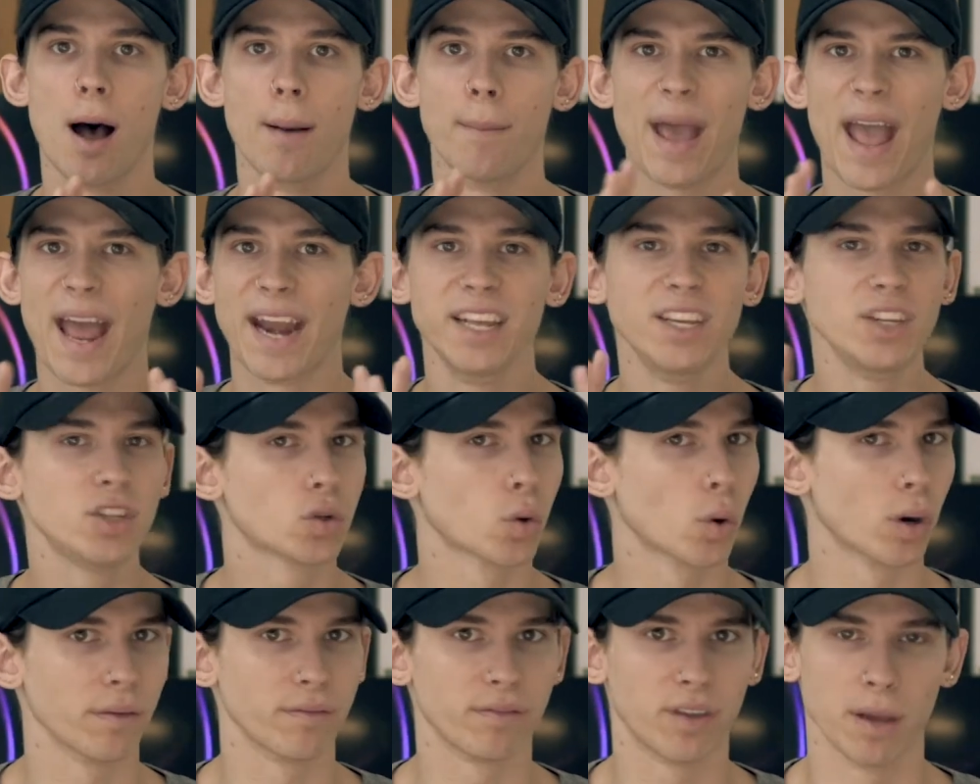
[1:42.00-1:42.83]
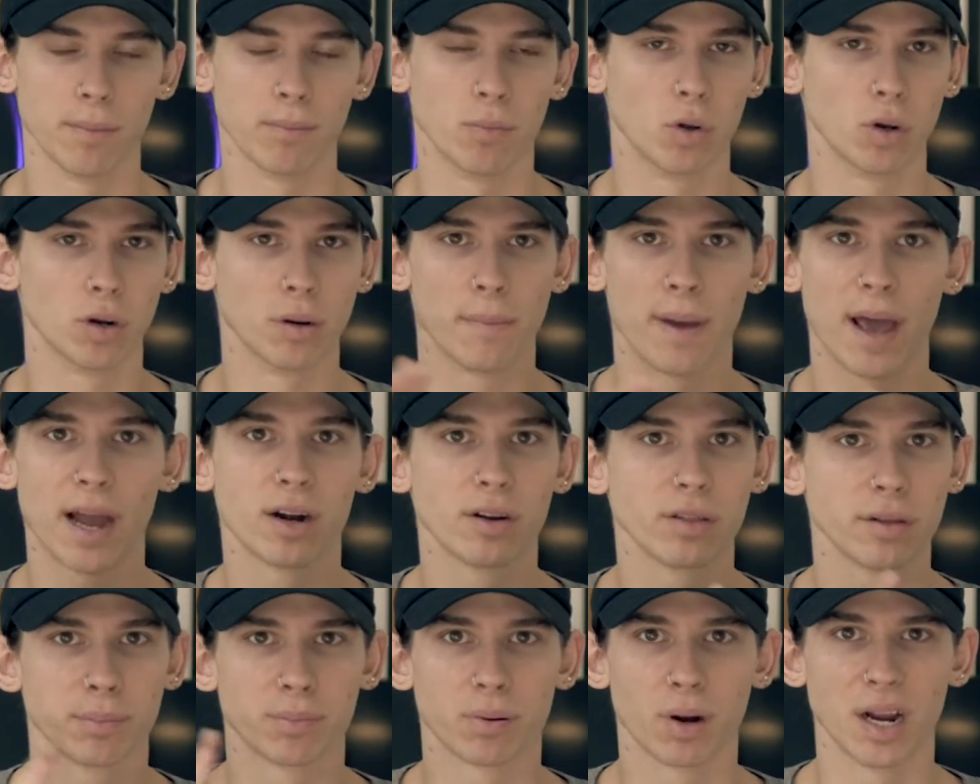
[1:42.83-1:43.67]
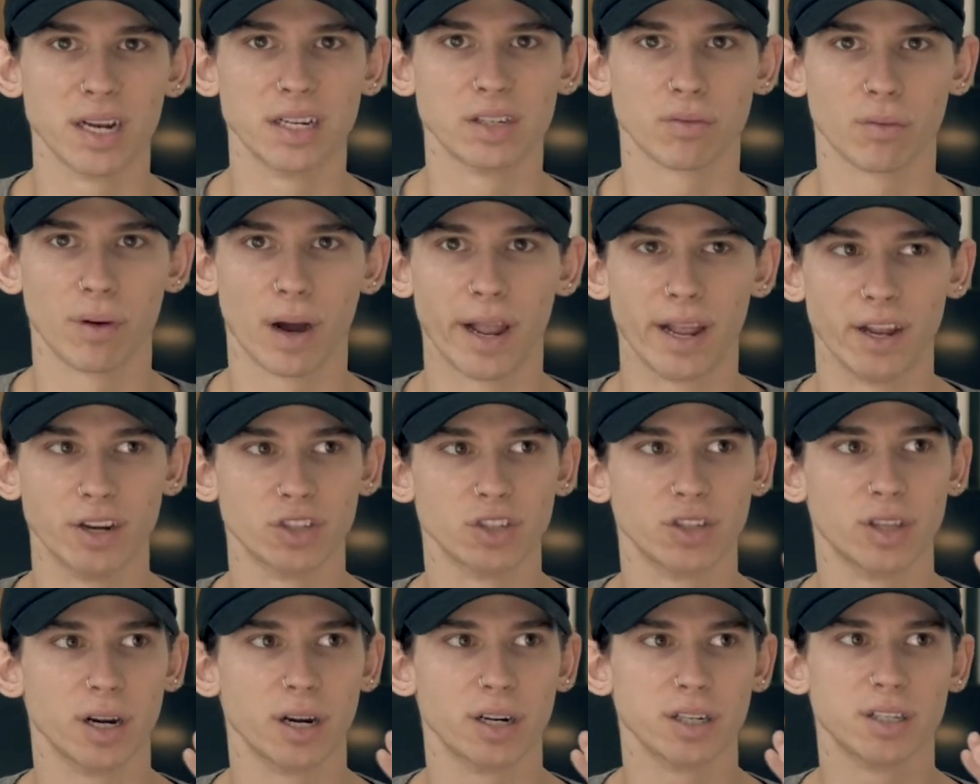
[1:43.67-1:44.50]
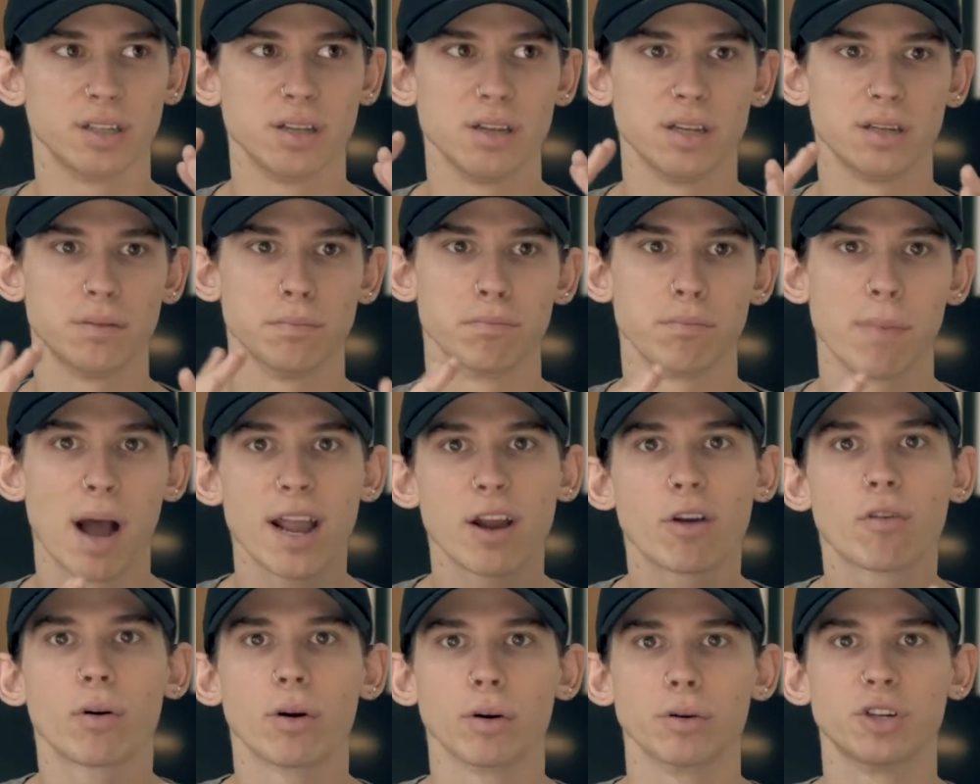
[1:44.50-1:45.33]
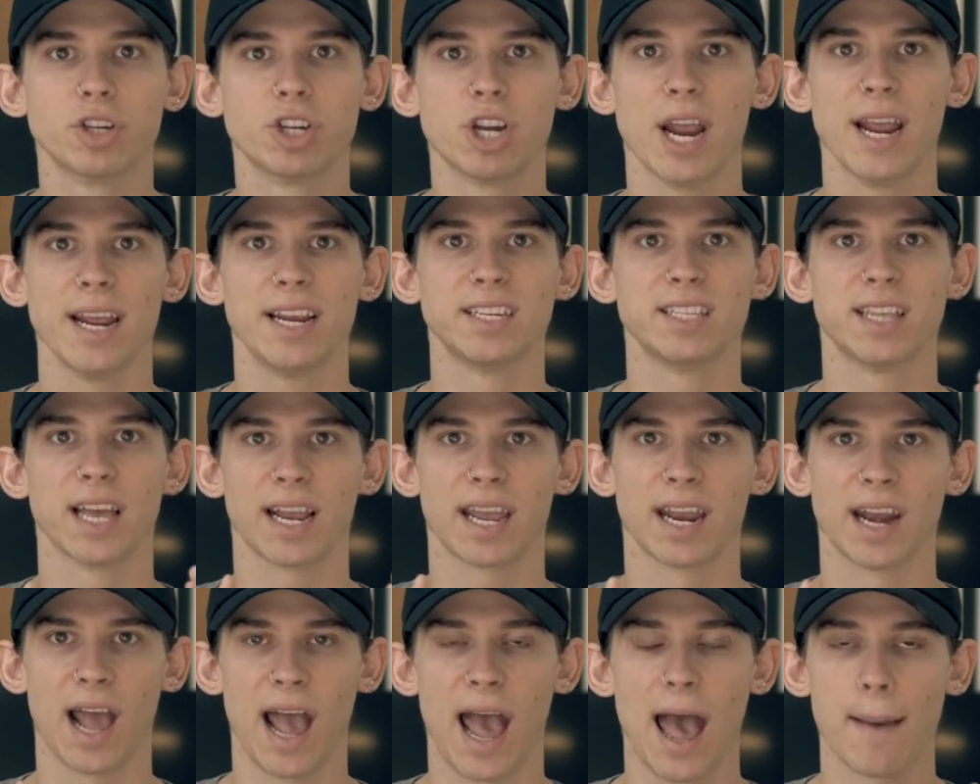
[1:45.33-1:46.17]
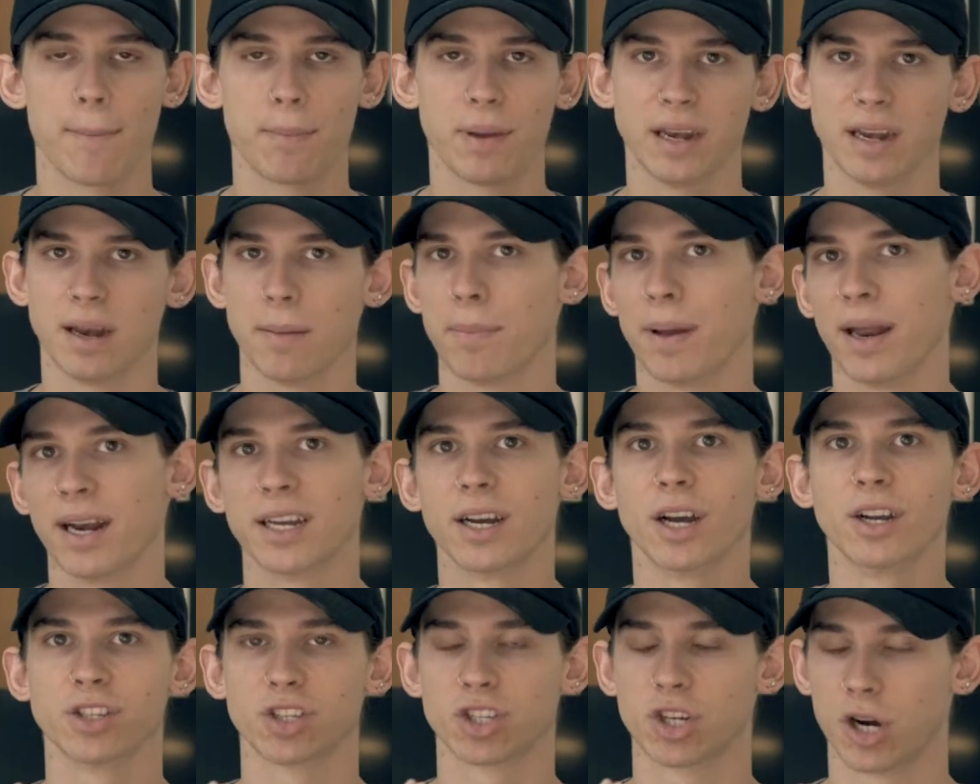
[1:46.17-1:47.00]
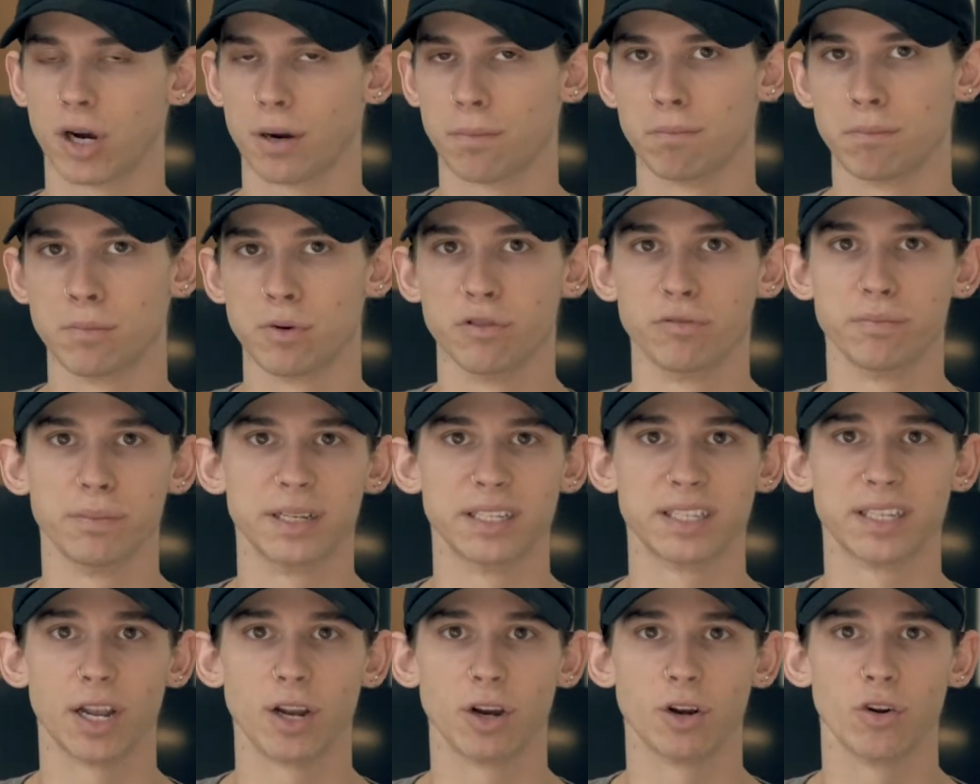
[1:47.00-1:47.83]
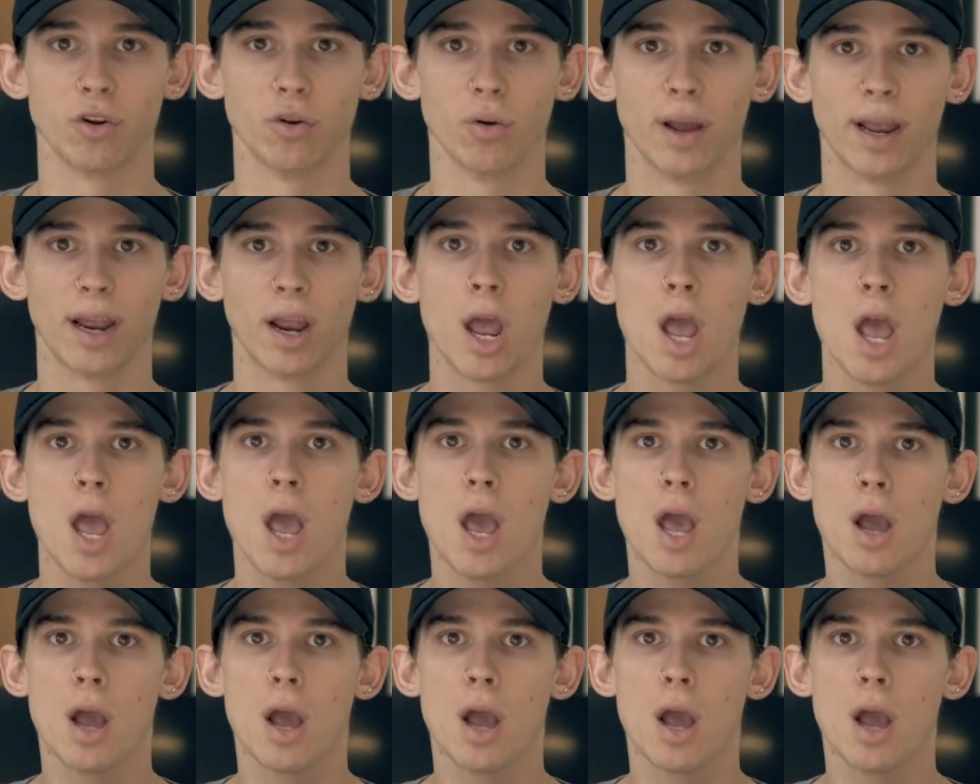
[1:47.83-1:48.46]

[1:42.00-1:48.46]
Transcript: any sort of gimbal, no matter the price range, there's these micro shakes that can happen depending on certain movements that you're doing.